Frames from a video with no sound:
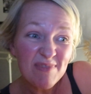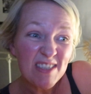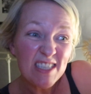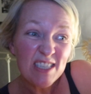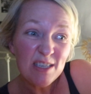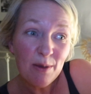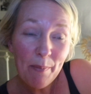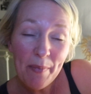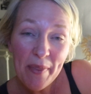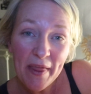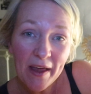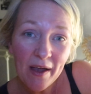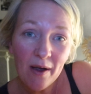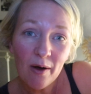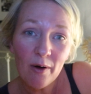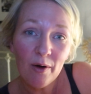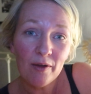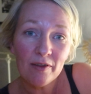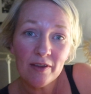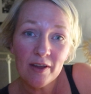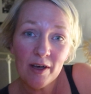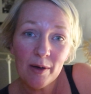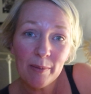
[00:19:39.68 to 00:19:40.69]
something
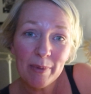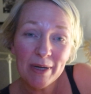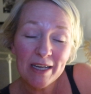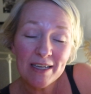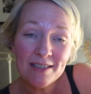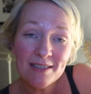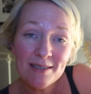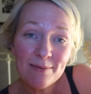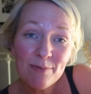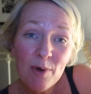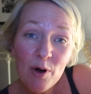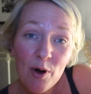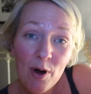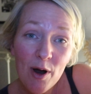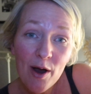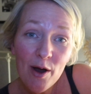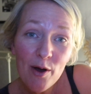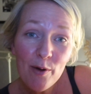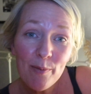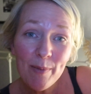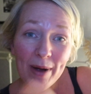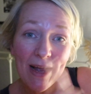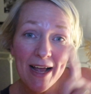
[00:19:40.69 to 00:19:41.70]
or other, because
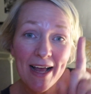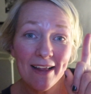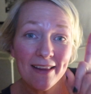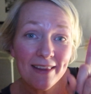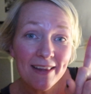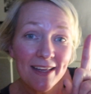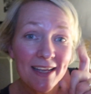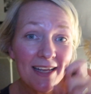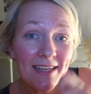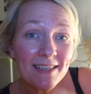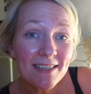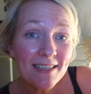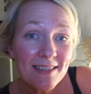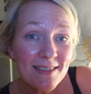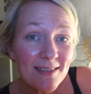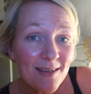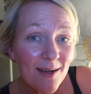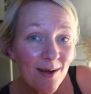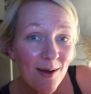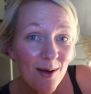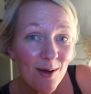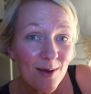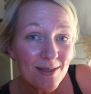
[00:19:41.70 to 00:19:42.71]
tomorrow my healthy eating
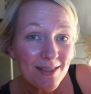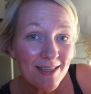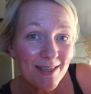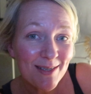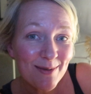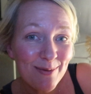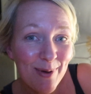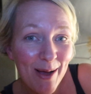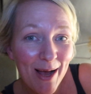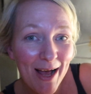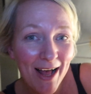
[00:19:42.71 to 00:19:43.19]
starts as